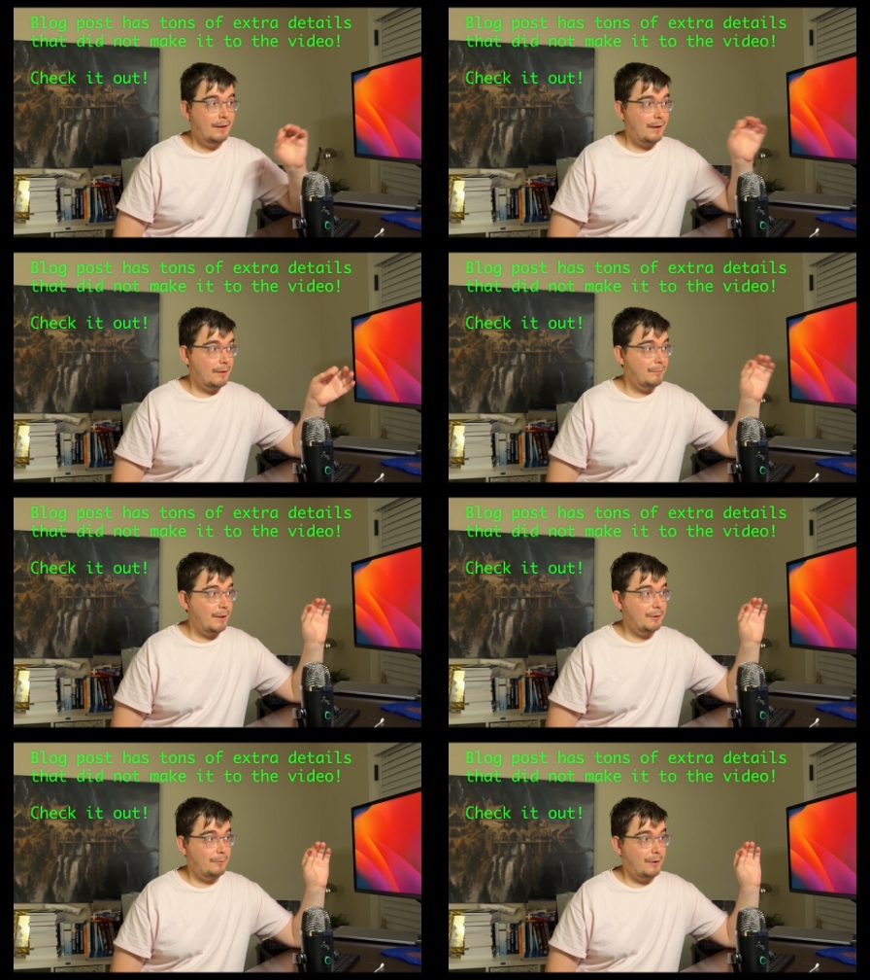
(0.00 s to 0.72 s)
And
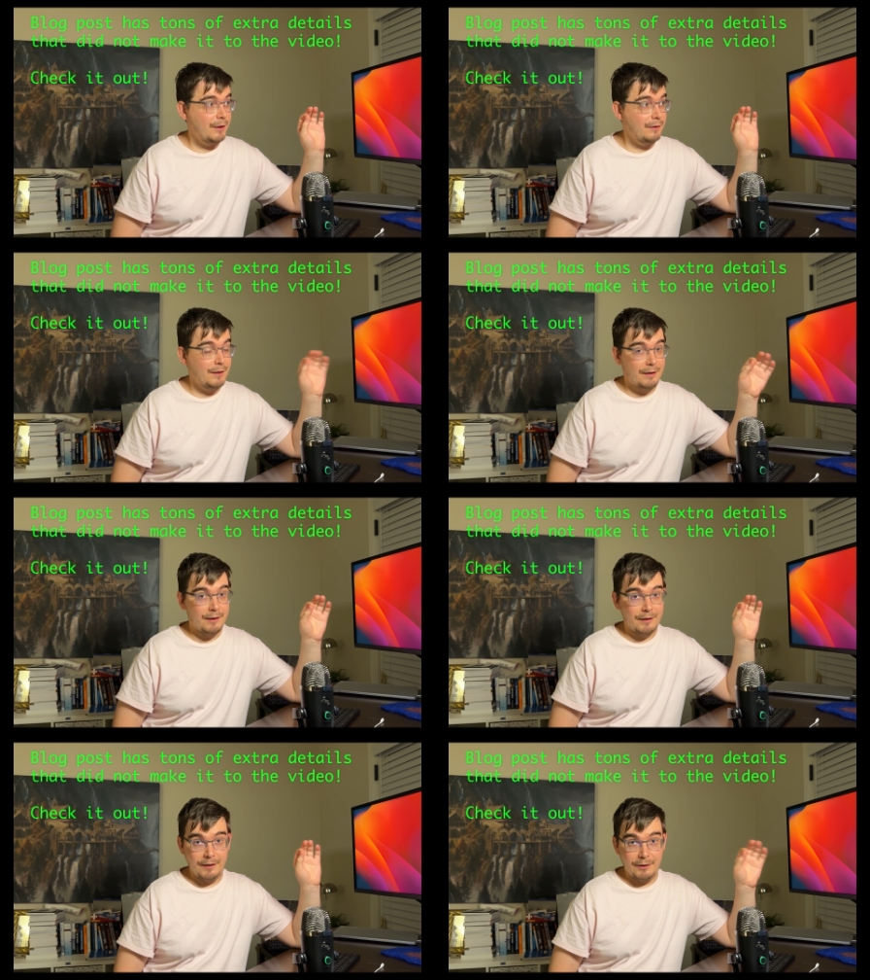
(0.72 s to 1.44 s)
by the way,
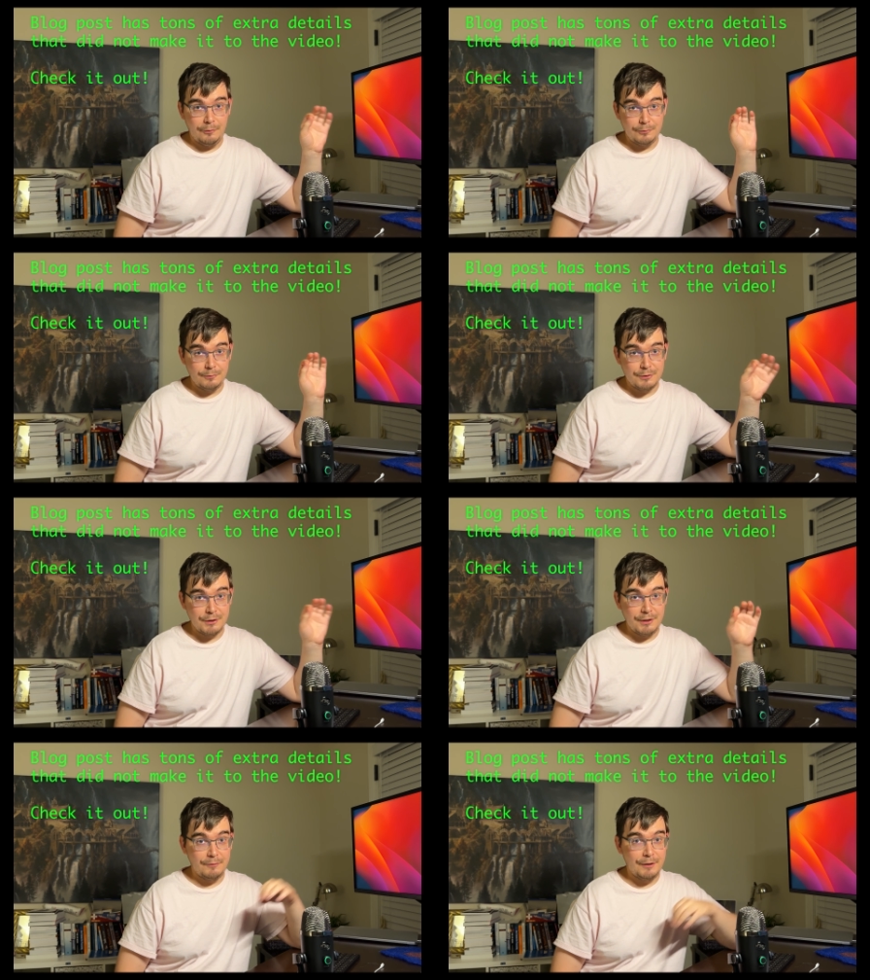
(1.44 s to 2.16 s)
there I also
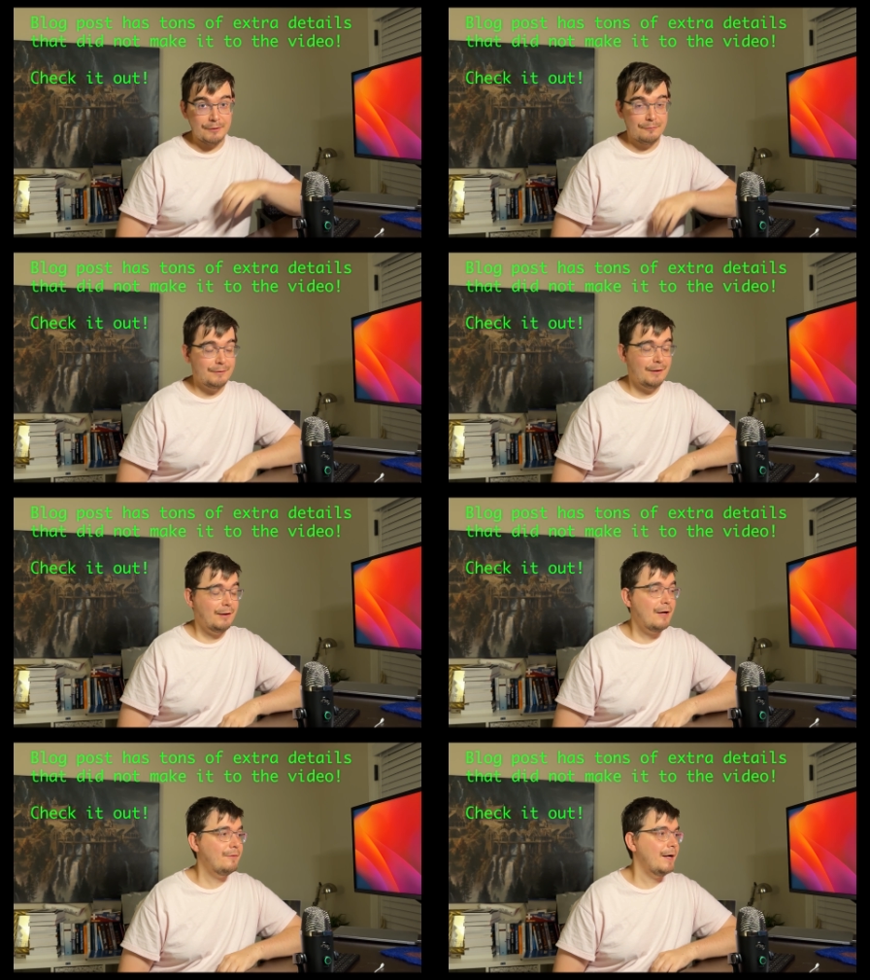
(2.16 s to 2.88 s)
share one of the
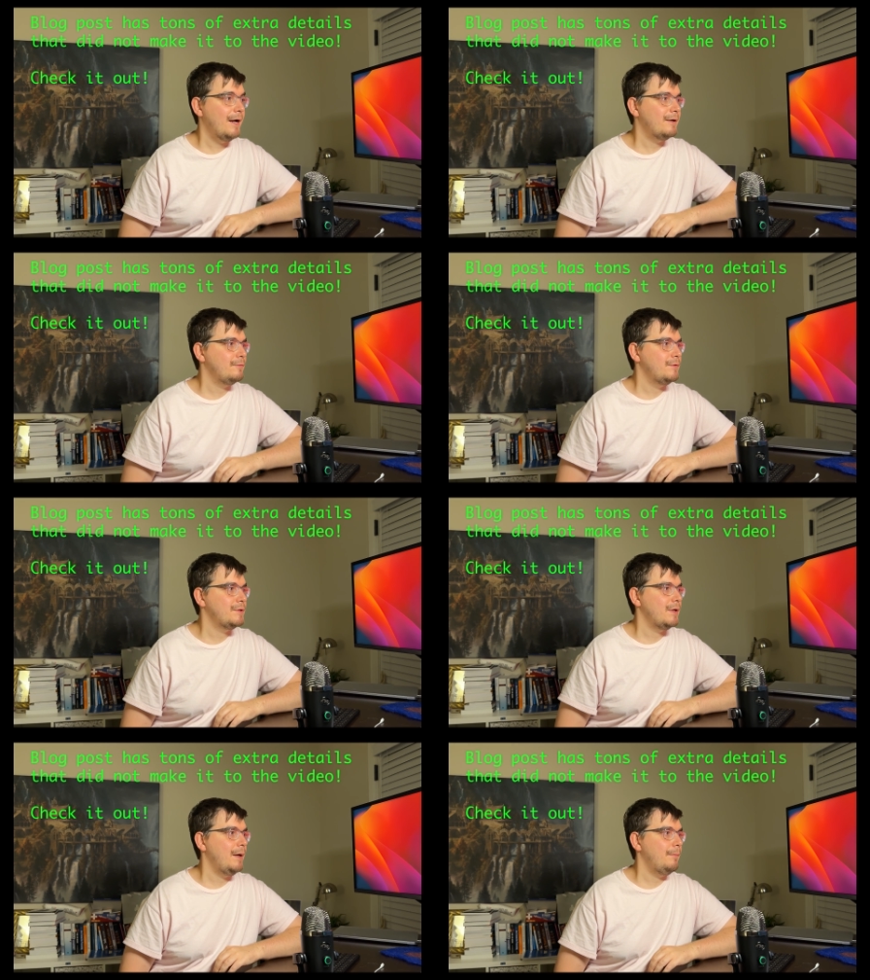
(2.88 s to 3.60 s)
life hacks
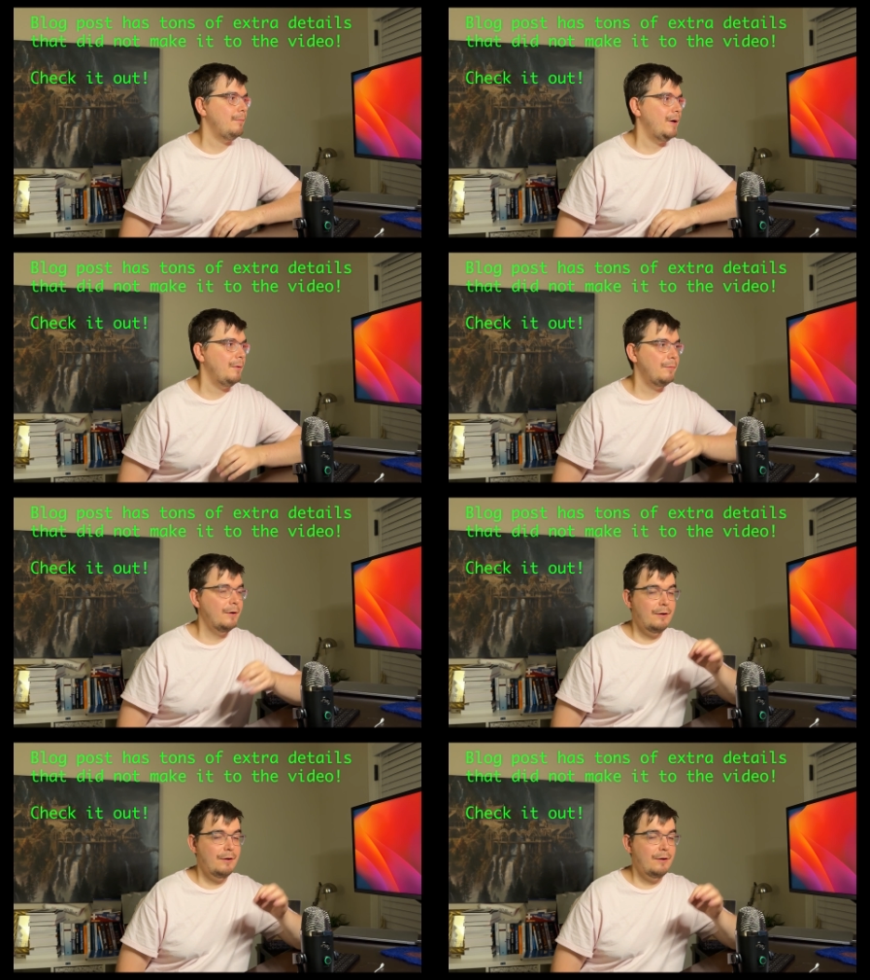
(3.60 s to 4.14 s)
with mmap,